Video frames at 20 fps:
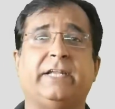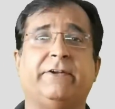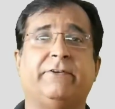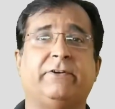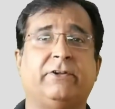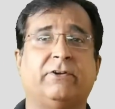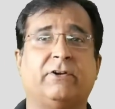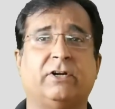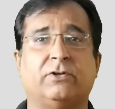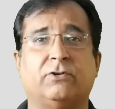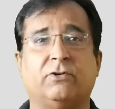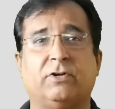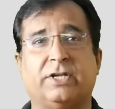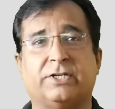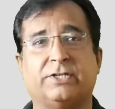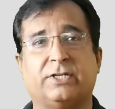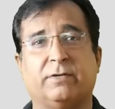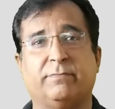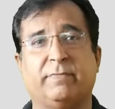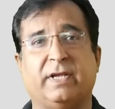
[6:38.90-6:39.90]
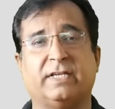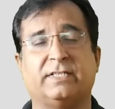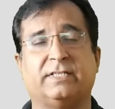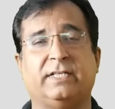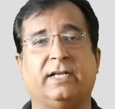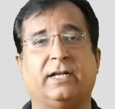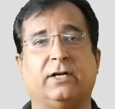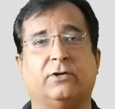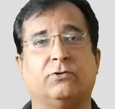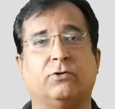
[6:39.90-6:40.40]
derivative control action makes
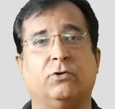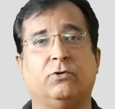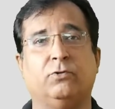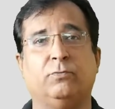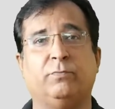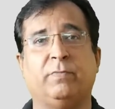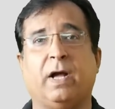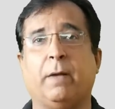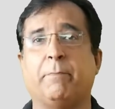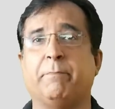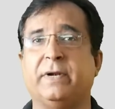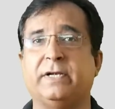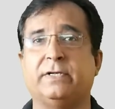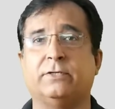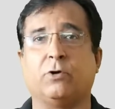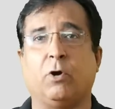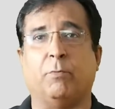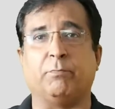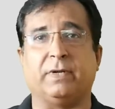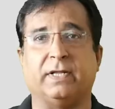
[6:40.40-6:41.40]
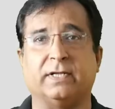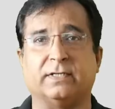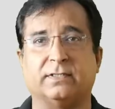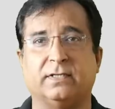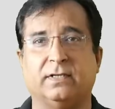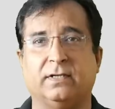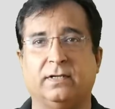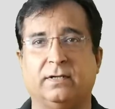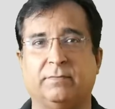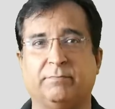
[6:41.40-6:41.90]
the control loop a bit
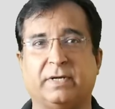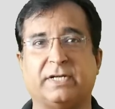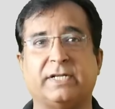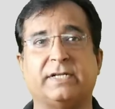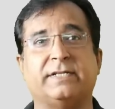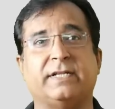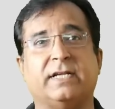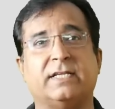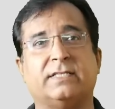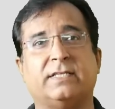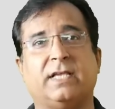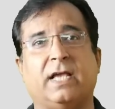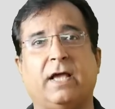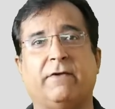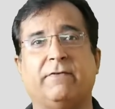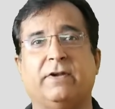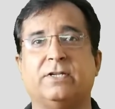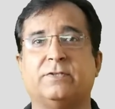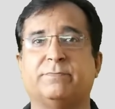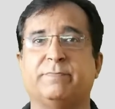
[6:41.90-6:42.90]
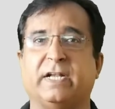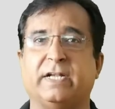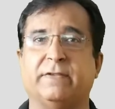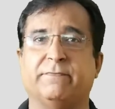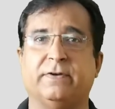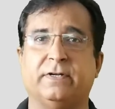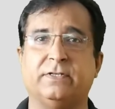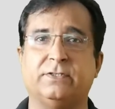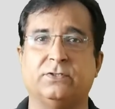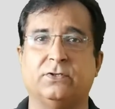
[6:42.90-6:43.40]
complex, but it does have its
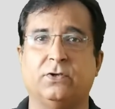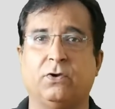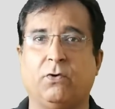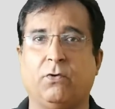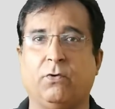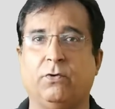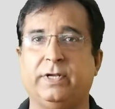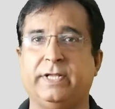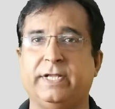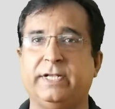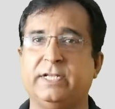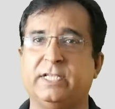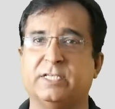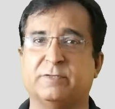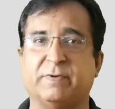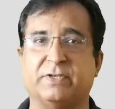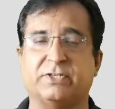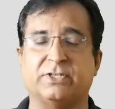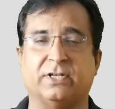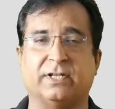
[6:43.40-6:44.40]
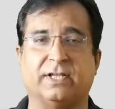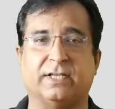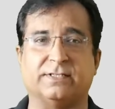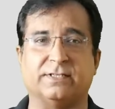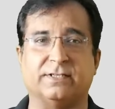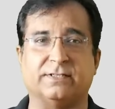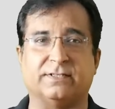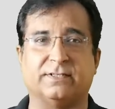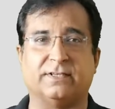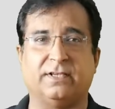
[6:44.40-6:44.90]
benefits only in special
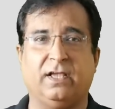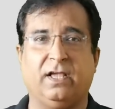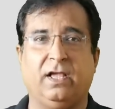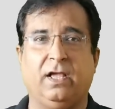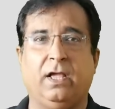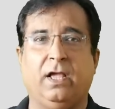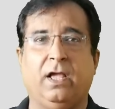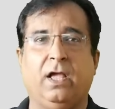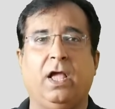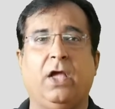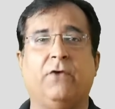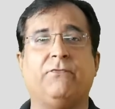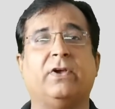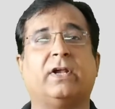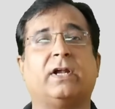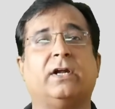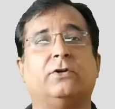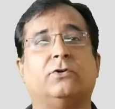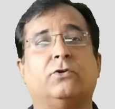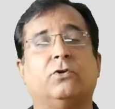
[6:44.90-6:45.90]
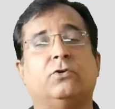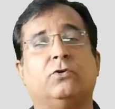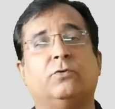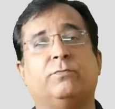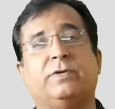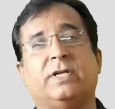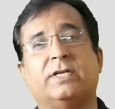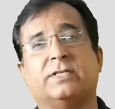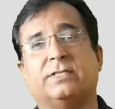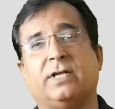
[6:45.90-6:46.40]
cases. If a control
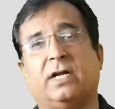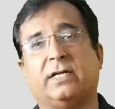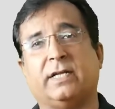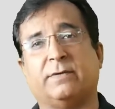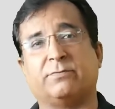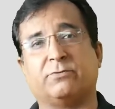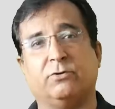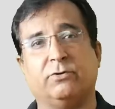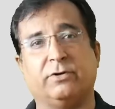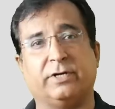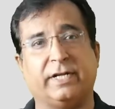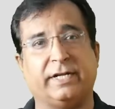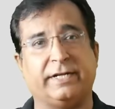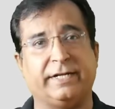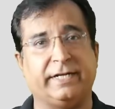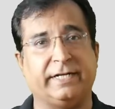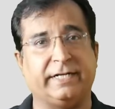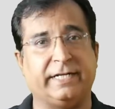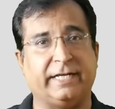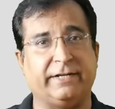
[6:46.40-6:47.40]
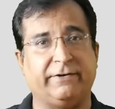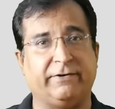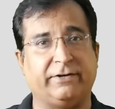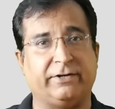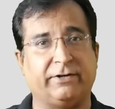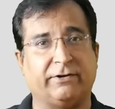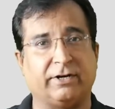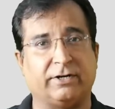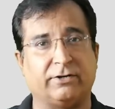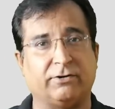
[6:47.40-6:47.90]
loop does not absolutely need
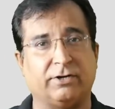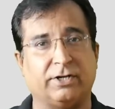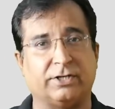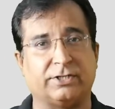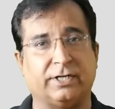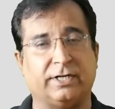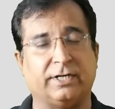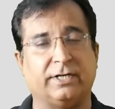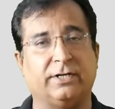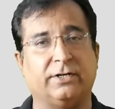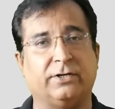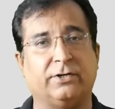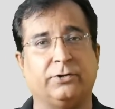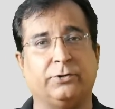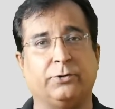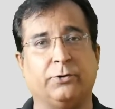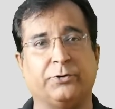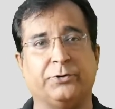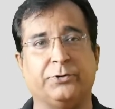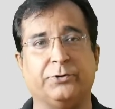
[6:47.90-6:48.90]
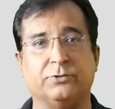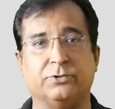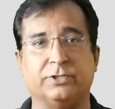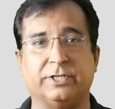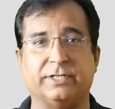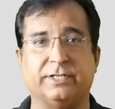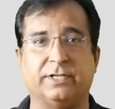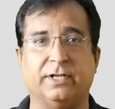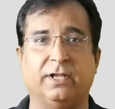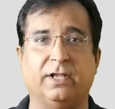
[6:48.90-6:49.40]
derivative control action, don't use
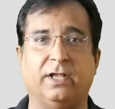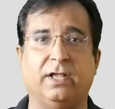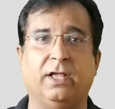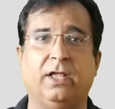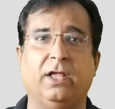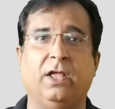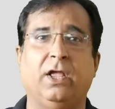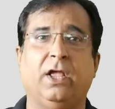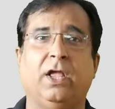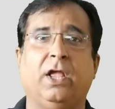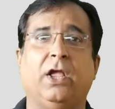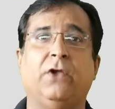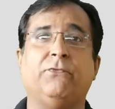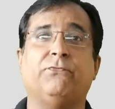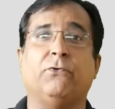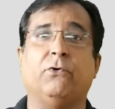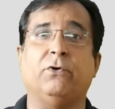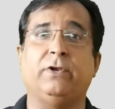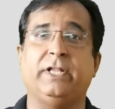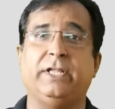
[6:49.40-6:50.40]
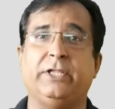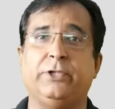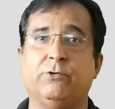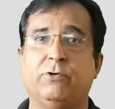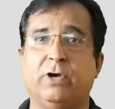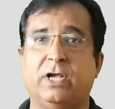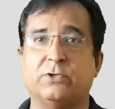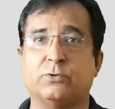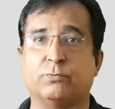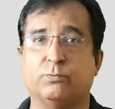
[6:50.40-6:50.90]
it. If only
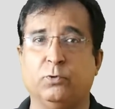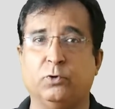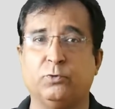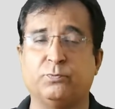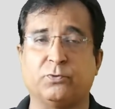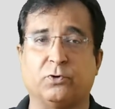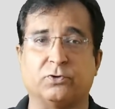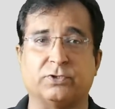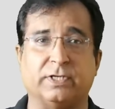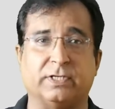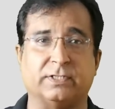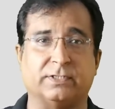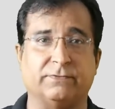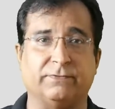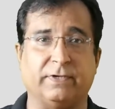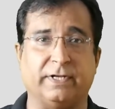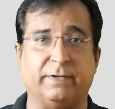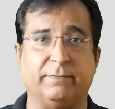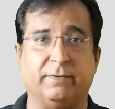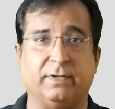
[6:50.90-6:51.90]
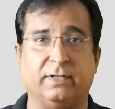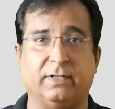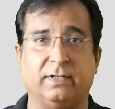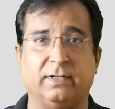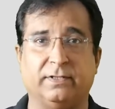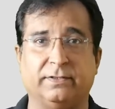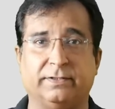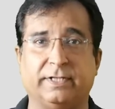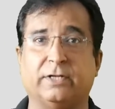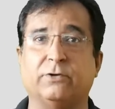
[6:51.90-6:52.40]
you have smooth process variable,
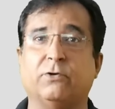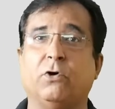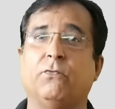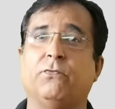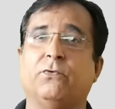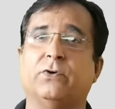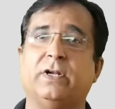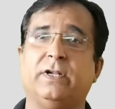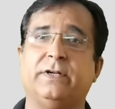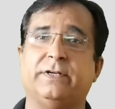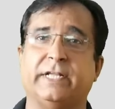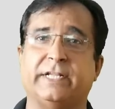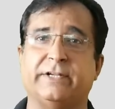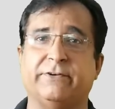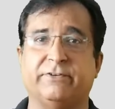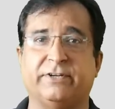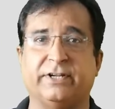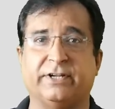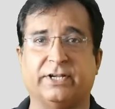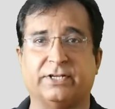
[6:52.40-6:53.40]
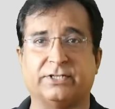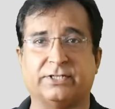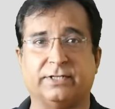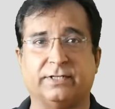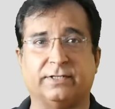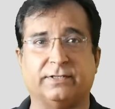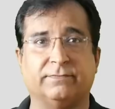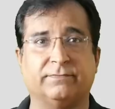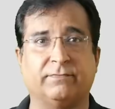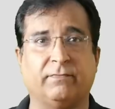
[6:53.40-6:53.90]
then go for a derivative
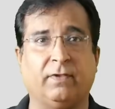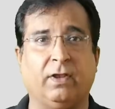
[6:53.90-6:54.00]
action.